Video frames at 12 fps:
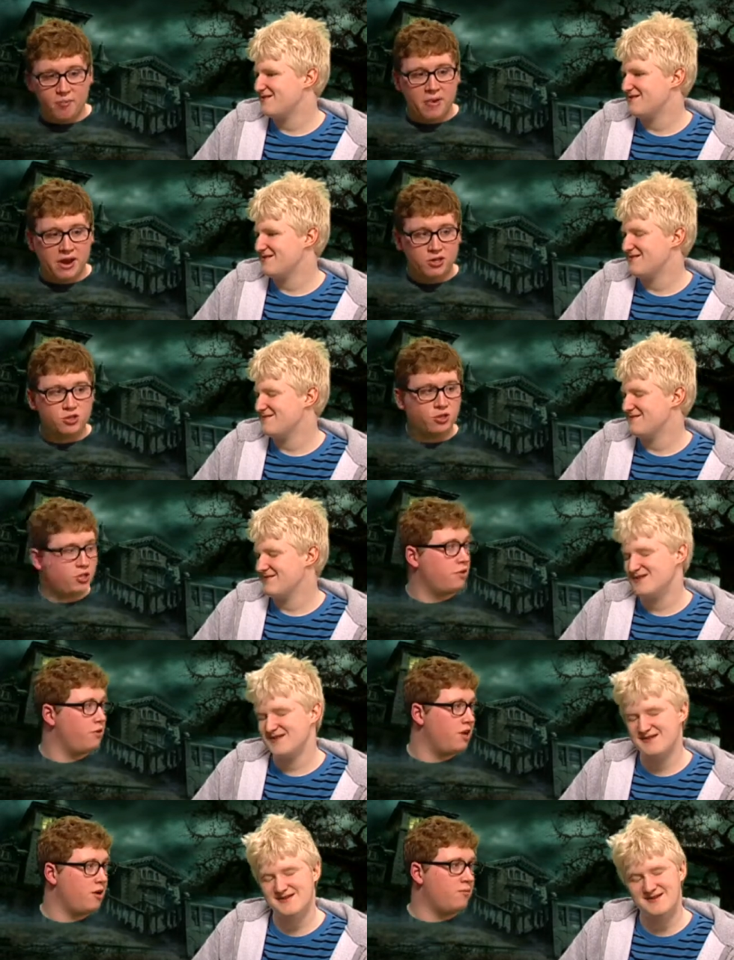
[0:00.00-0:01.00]
Speaker 1: major
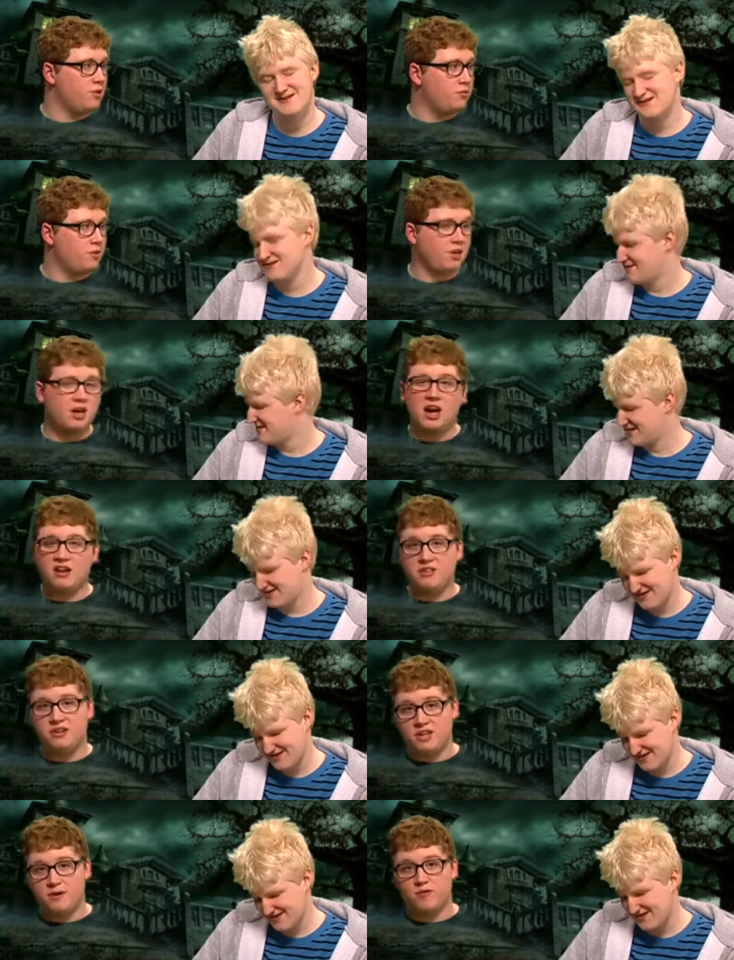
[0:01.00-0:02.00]
showdown mm. between god and
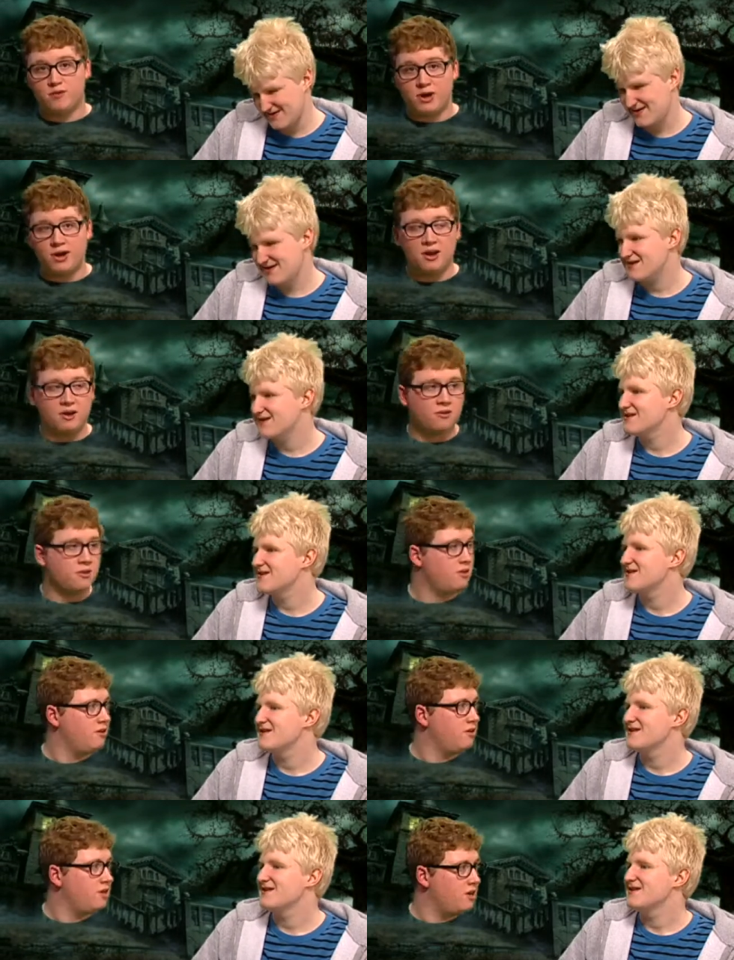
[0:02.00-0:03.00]
the devil right now
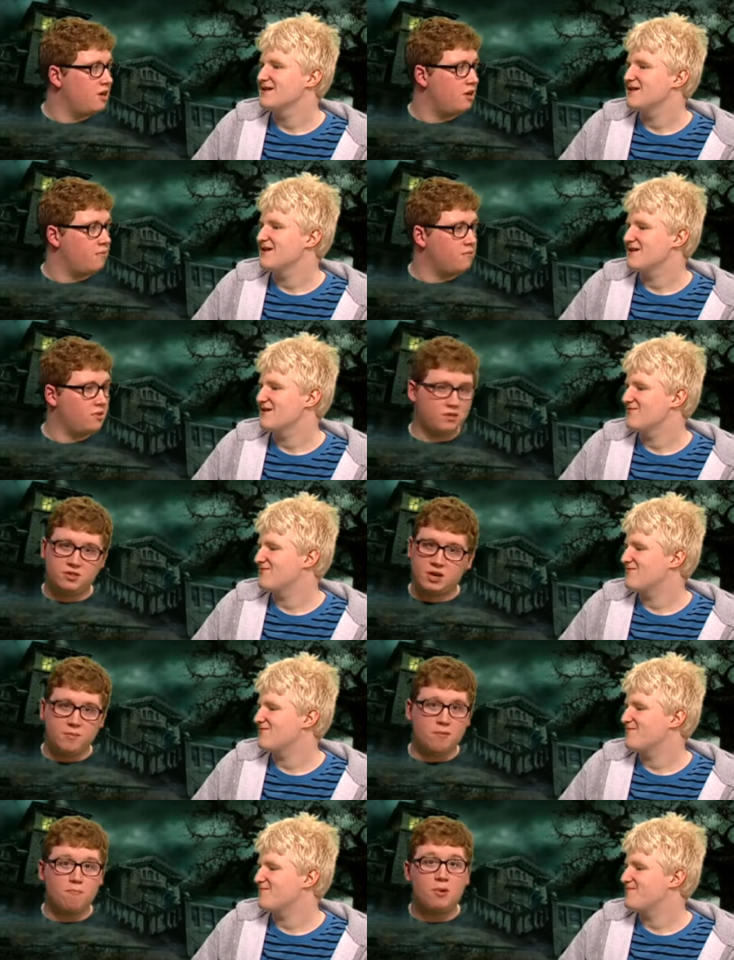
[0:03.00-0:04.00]
um, it's
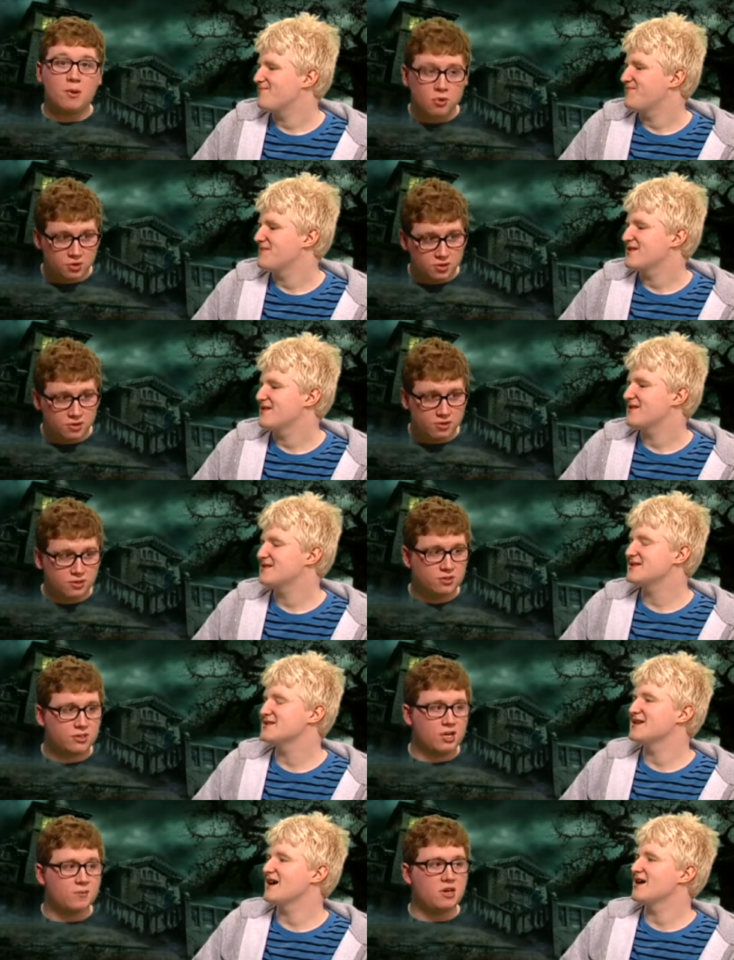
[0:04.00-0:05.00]
gonna be biblical this
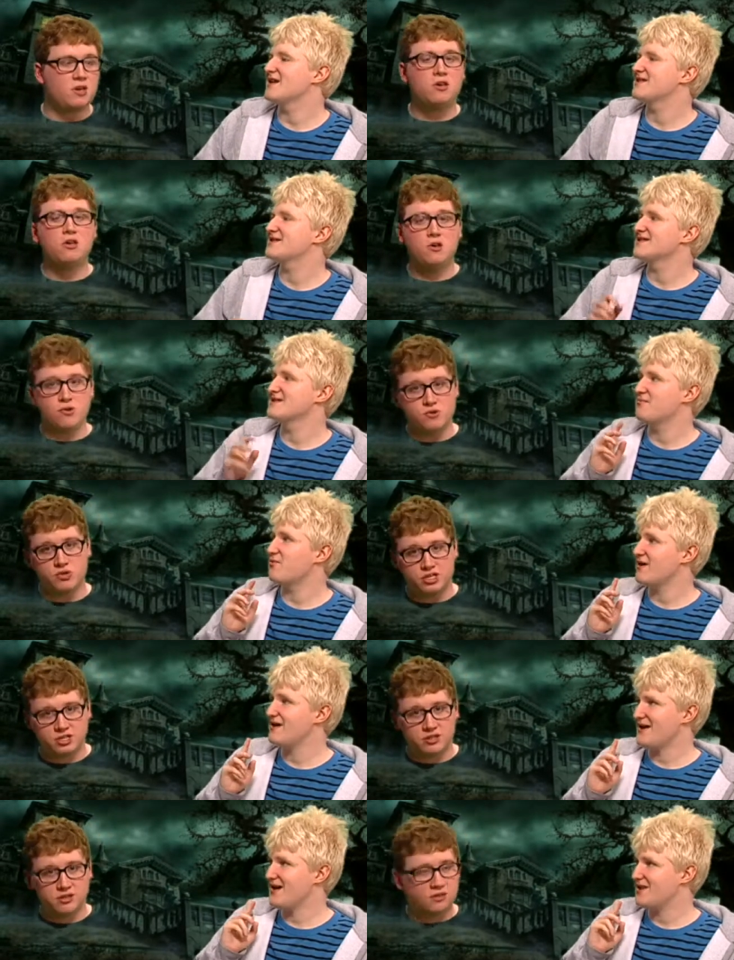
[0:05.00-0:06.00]
is uh this is the
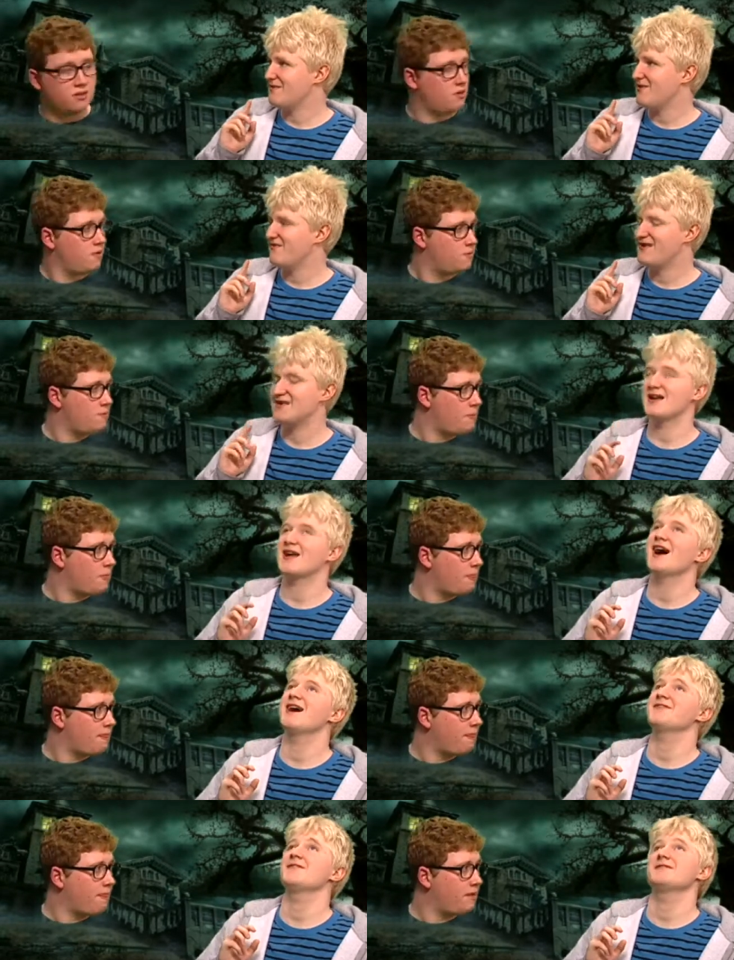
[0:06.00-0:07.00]
point
Speaker 2: at the movie like
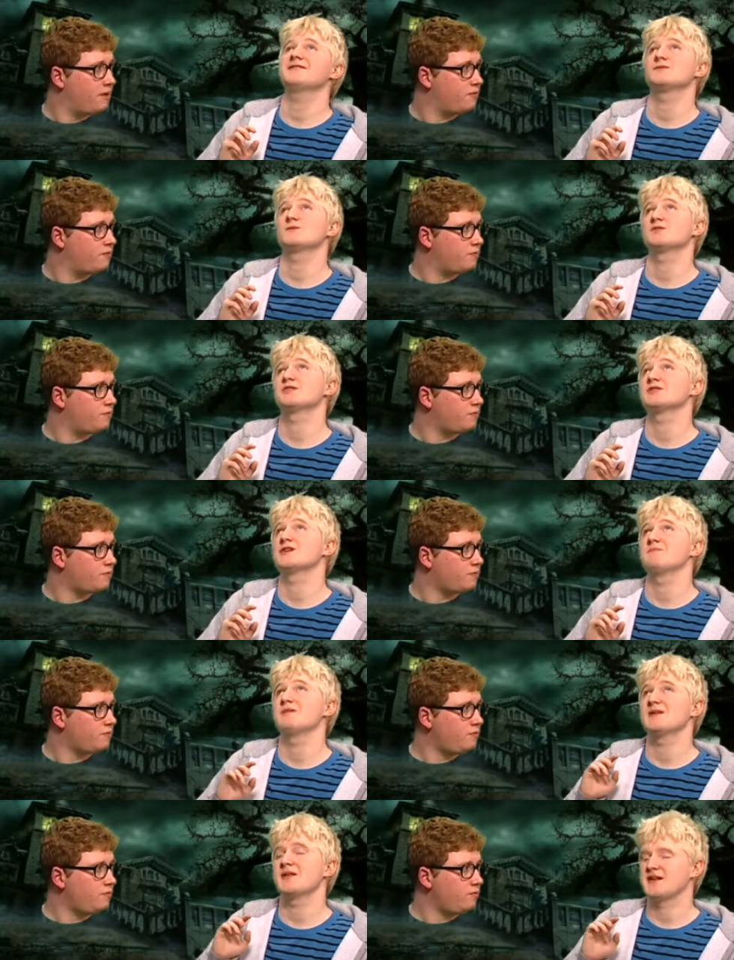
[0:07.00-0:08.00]
i thought this was just gonna
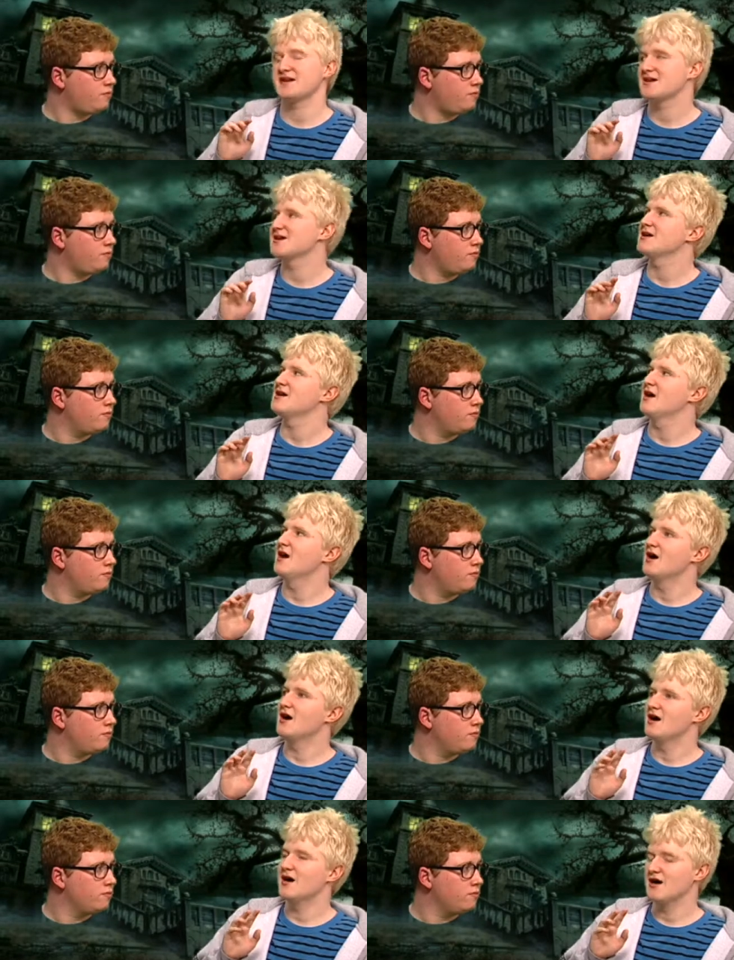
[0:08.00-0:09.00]
be like
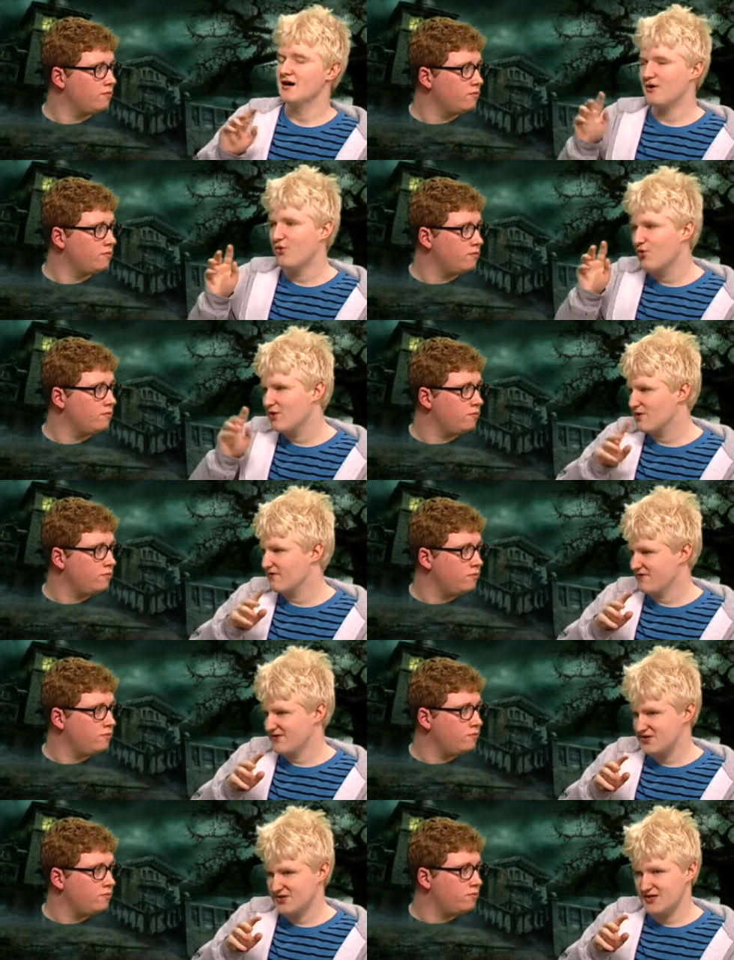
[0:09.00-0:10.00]
a horror
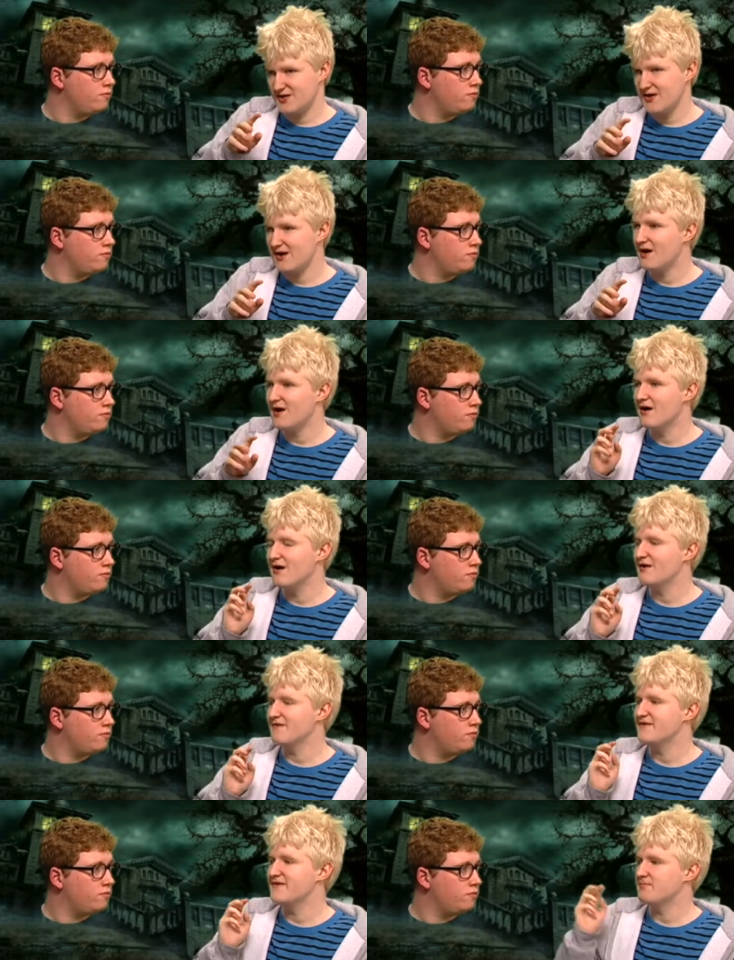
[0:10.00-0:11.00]
version
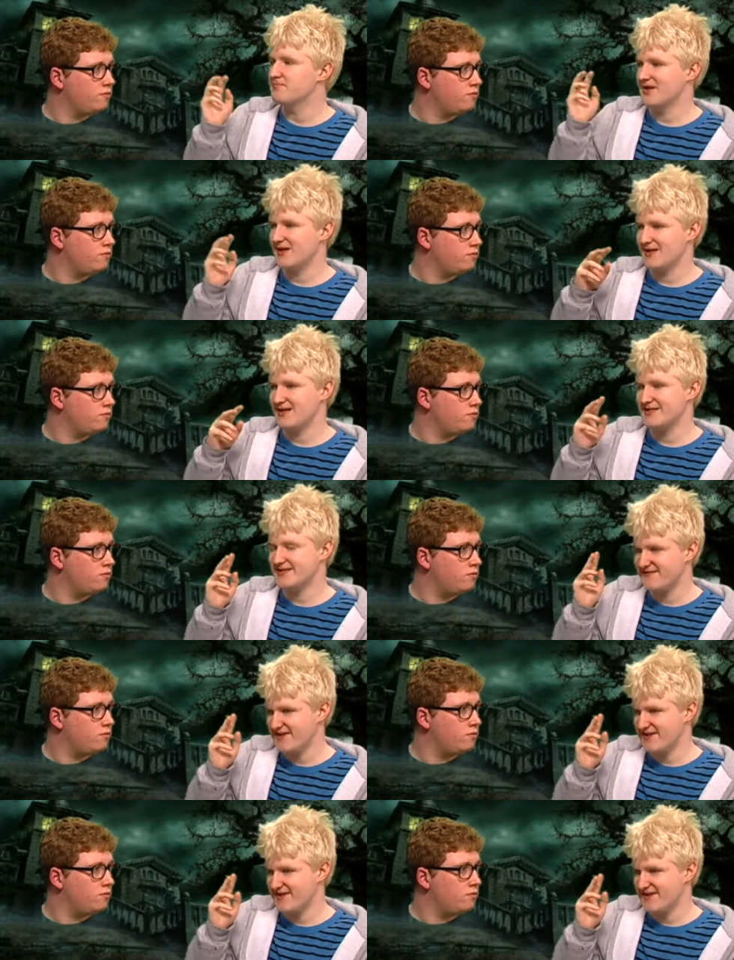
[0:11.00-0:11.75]
of the plagues of